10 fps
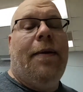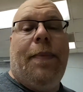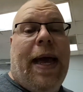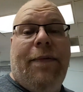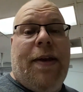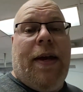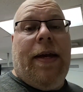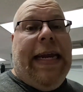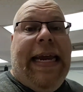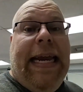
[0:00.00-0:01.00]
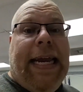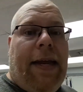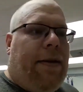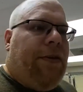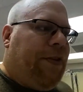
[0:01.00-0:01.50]
but I haven't done any
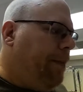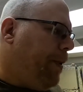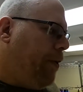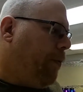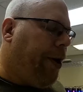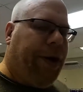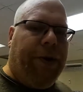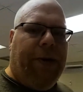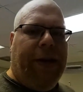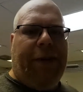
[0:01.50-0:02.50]
GPU water cooling.